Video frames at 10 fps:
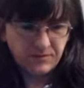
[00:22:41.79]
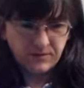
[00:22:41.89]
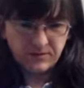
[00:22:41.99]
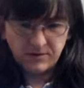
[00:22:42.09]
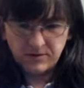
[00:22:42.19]
I
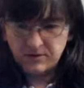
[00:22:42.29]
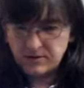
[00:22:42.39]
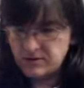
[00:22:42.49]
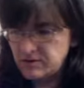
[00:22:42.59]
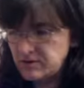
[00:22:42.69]
don't know,
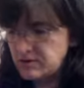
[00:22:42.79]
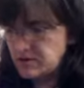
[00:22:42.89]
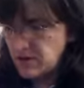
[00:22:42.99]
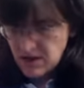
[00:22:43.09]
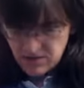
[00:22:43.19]
Woodman
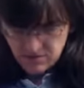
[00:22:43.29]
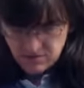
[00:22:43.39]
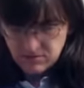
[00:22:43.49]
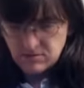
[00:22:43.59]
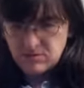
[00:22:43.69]

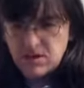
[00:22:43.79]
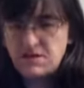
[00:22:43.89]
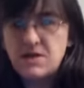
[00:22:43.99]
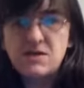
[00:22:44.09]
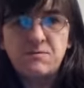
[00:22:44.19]
Archers.
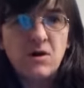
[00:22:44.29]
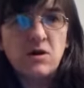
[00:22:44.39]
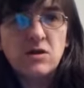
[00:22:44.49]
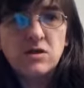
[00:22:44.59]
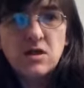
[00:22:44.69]

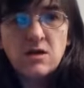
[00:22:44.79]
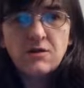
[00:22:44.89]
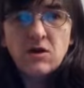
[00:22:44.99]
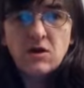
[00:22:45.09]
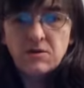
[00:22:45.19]
There
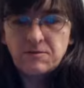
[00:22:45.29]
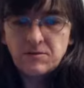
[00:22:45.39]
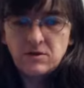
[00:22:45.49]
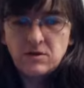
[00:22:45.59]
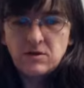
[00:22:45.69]
you go.
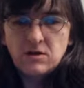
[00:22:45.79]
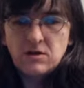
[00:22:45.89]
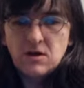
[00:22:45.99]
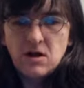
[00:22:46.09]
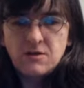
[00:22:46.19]
Just use
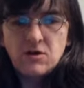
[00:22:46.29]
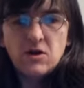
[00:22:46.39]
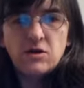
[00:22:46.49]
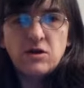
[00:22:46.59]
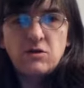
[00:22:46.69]
bases.
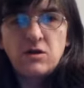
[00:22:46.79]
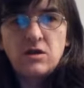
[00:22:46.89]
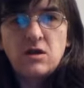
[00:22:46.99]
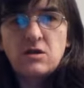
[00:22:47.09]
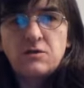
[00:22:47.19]

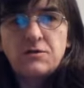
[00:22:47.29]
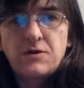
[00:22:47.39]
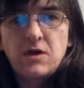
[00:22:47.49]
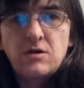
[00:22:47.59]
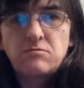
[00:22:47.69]

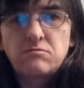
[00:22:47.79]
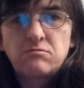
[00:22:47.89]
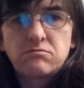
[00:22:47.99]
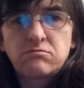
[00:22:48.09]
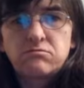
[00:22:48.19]

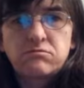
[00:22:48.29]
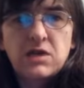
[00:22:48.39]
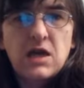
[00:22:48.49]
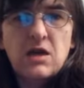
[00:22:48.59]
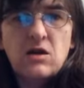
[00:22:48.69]
So
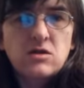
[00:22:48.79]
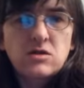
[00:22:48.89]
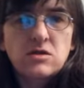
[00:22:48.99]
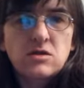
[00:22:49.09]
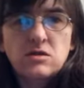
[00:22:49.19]
you're not
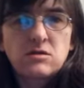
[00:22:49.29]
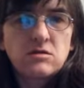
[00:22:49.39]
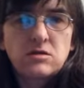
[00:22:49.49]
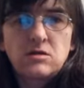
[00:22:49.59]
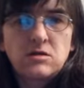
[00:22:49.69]
locked
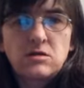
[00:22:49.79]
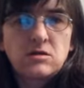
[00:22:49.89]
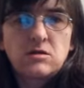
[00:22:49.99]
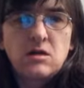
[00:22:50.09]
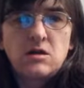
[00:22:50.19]
in once you've
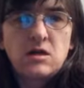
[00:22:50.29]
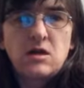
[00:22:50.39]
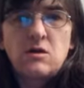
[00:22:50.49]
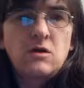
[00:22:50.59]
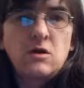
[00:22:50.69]
made a
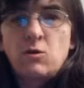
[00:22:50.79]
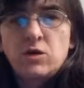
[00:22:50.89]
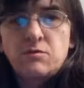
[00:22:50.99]
choice.